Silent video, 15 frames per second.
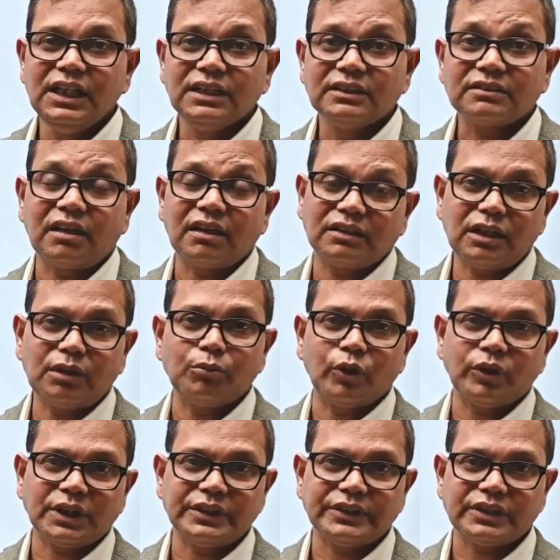Shraddha
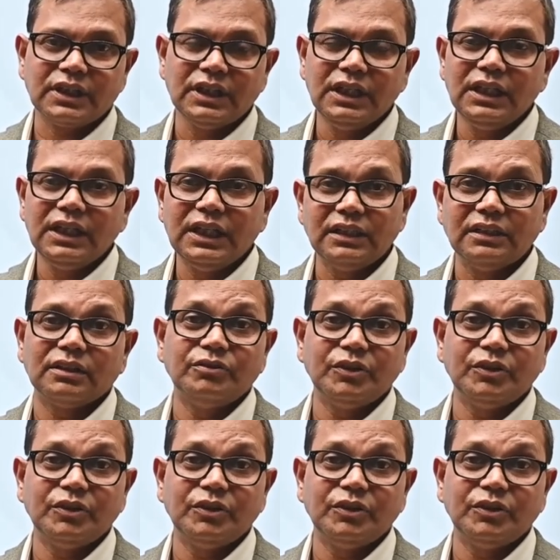mock test in the